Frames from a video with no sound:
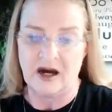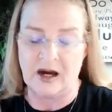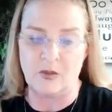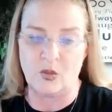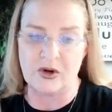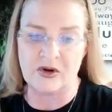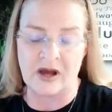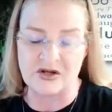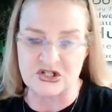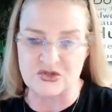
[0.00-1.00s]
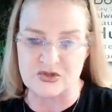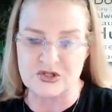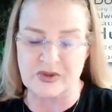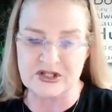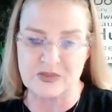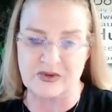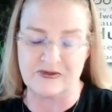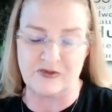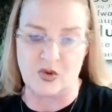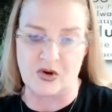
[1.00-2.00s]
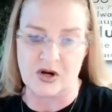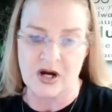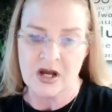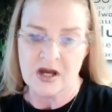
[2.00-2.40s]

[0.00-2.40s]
We're not just responsible for